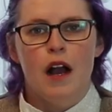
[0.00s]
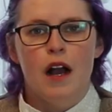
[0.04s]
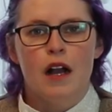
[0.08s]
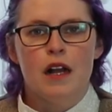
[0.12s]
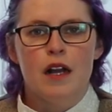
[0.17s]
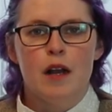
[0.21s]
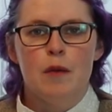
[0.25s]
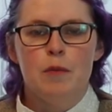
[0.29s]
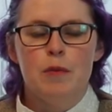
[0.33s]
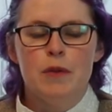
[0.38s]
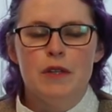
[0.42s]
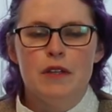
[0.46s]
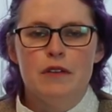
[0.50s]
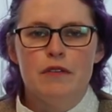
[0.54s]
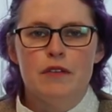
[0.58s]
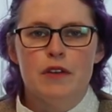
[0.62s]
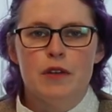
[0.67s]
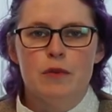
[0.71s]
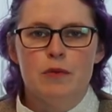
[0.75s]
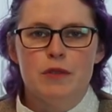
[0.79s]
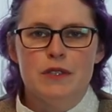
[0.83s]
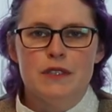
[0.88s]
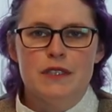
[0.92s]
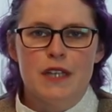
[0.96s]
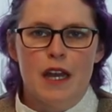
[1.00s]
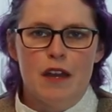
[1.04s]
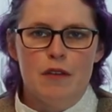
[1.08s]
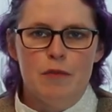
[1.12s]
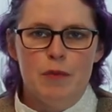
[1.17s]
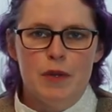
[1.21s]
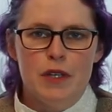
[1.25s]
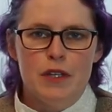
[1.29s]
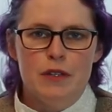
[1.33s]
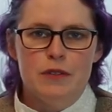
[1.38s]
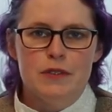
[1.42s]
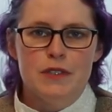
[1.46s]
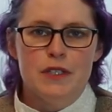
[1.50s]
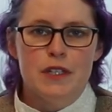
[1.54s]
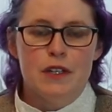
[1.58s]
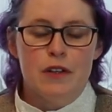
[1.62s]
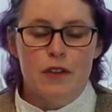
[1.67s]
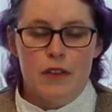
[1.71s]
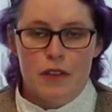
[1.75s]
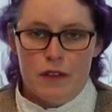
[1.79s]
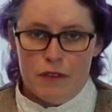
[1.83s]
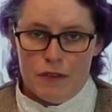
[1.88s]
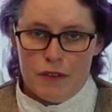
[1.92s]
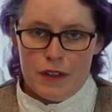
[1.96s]
A couple of good ones I've been using
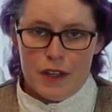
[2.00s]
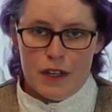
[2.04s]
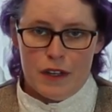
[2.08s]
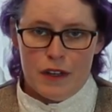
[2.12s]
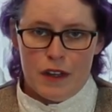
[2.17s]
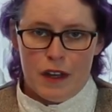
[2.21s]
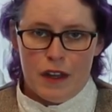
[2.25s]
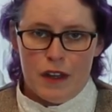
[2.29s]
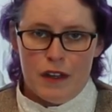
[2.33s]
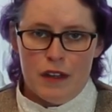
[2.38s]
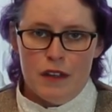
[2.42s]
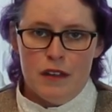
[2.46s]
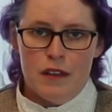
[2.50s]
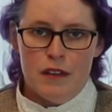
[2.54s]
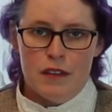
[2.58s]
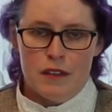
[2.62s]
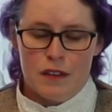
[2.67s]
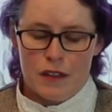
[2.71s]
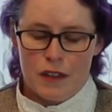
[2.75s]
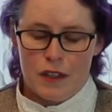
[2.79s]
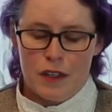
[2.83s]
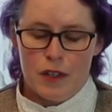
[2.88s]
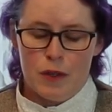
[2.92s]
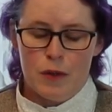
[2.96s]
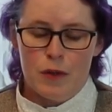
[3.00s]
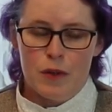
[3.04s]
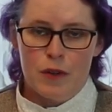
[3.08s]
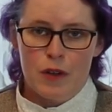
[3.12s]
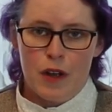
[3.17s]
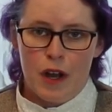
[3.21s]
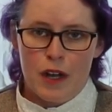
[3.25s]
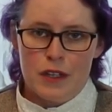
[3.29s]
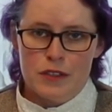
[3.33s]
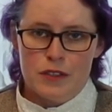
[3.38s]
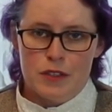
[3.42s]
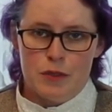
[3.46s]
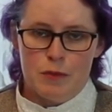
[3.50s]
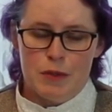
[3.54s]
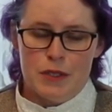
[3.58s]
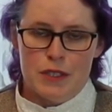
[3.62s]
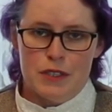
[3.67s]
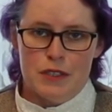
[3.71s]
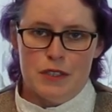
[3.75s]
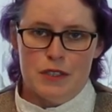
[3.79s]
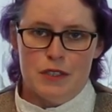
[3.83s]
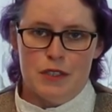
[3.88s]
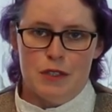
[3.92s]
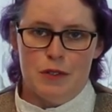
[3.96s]
are the V and A, the Kyoto Costume
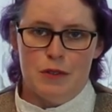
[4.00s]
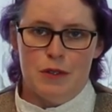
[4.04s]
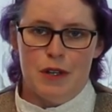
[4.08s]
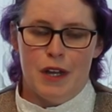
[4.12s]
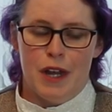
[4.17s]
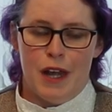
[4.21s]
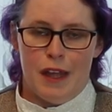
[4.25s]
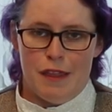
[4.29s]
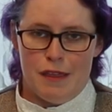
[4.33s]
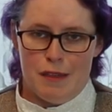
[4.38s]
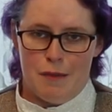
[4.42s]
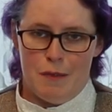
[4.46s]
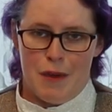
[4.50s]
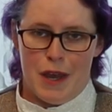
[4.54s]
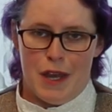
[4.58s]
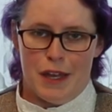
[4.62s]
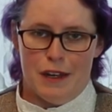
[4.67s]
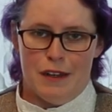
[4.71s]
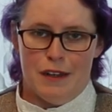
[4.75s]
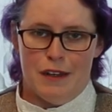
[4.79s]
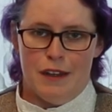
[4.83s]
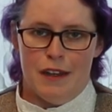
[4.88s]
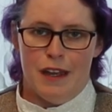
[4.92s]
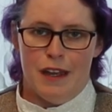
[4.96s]
Institute, and the Met.